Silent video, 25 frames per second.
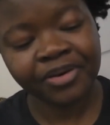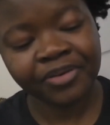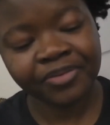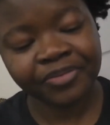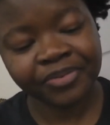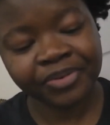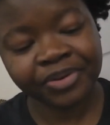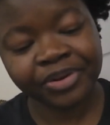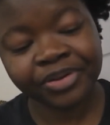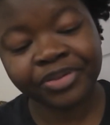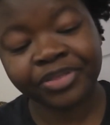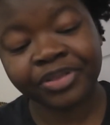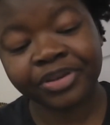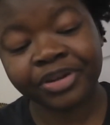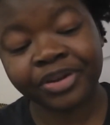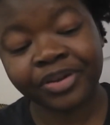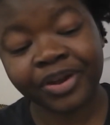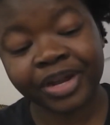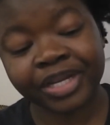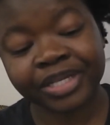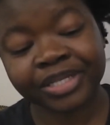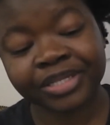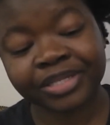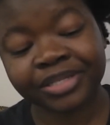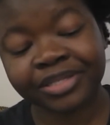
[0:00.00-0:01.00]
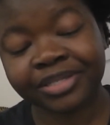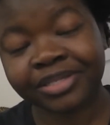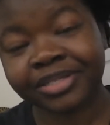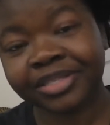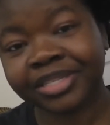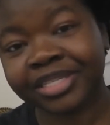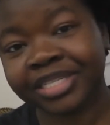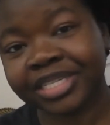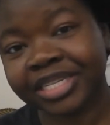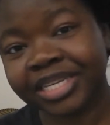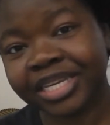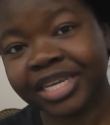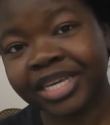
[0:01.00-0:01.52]
follow the directions to the
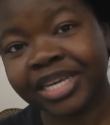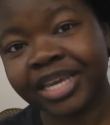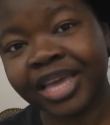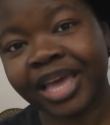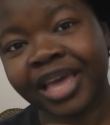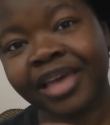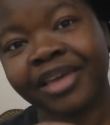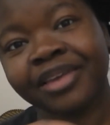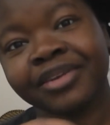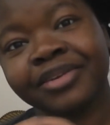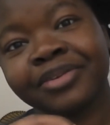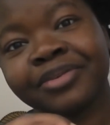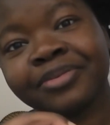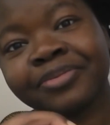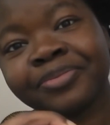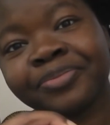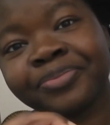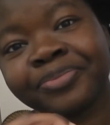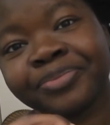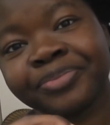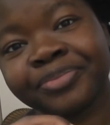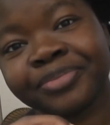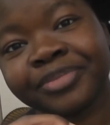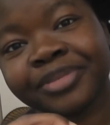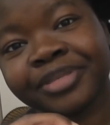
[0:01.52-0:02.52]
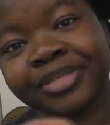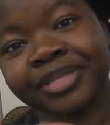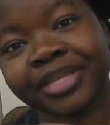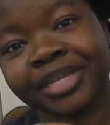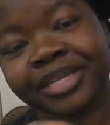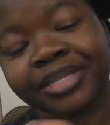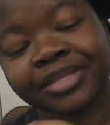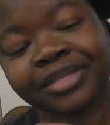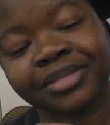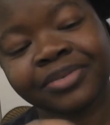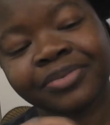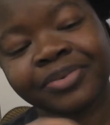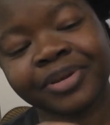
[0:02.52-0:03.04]
T and
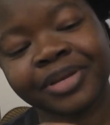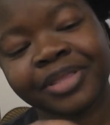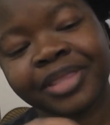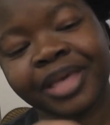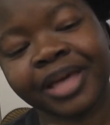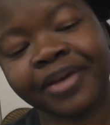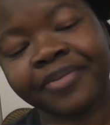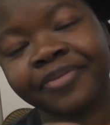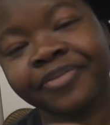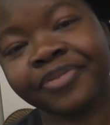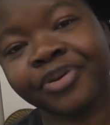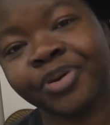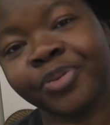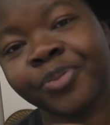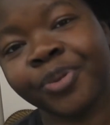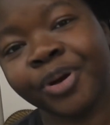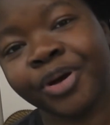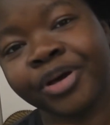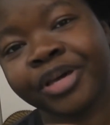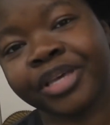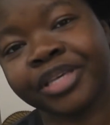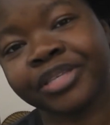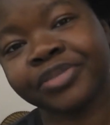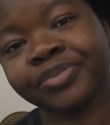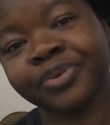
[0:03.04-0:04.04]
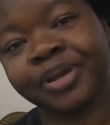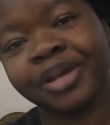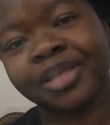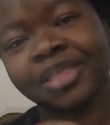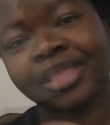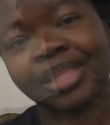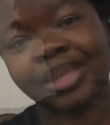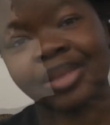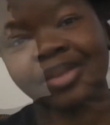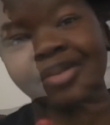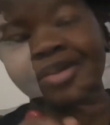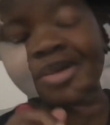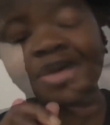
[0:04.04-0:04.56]
stick to where that fill mark is right
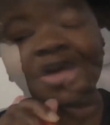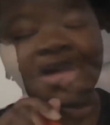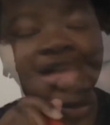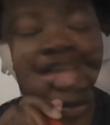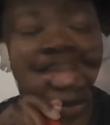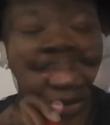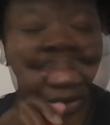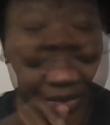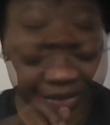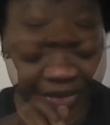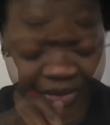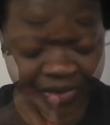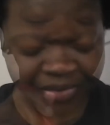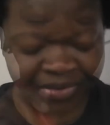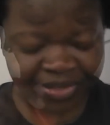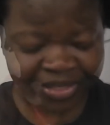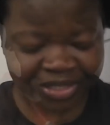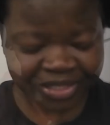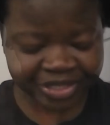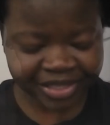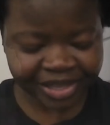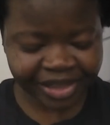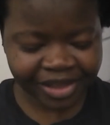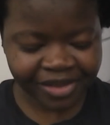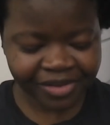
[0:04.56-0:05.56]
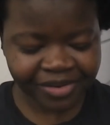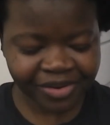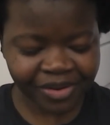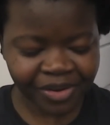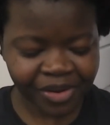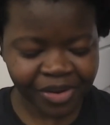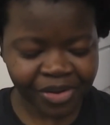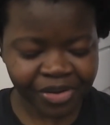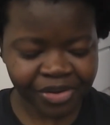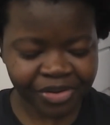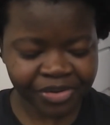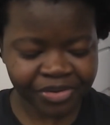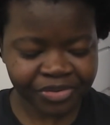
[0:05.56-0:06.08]
there. On a scale
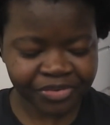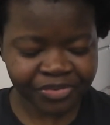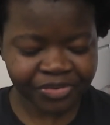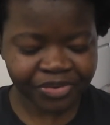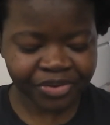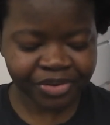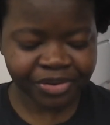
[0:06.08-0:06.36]
of